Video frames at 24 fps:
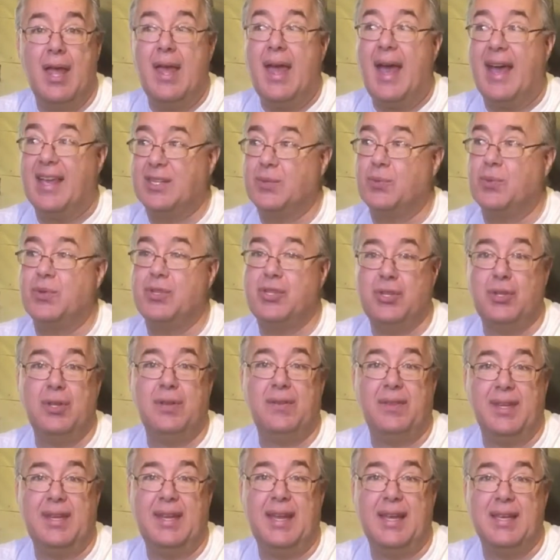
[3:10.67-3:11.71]
has
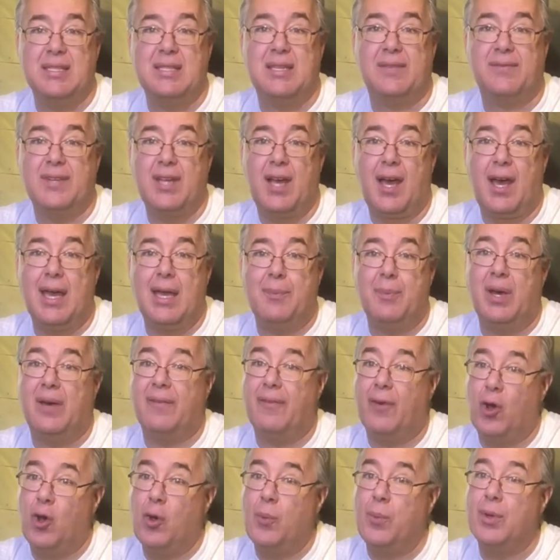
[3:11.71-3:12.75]
withstood the test of time
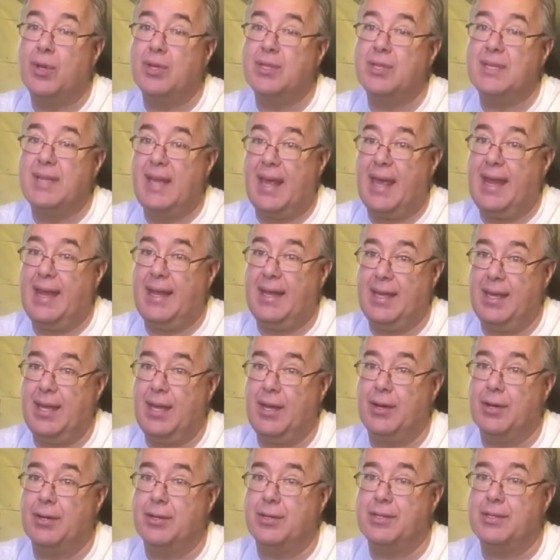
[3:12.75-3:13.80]
of almost 80
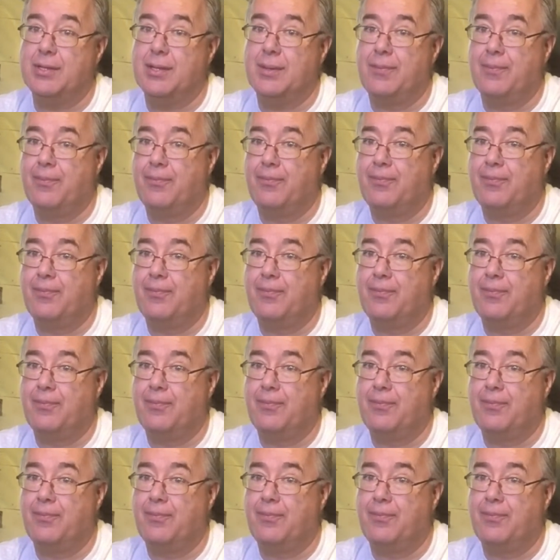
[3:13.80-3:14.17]
years.